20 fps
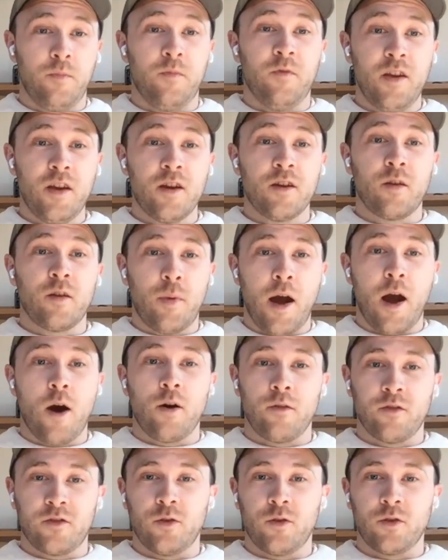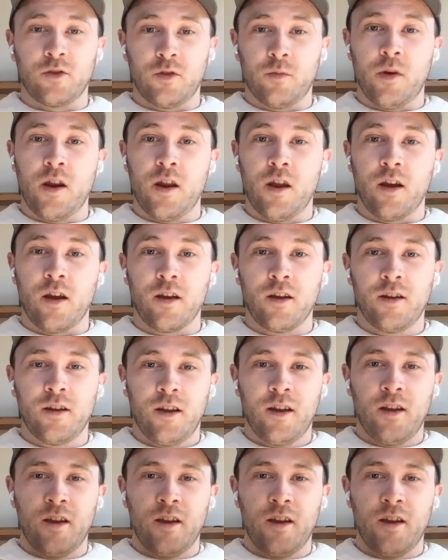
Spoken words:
via the power of social media.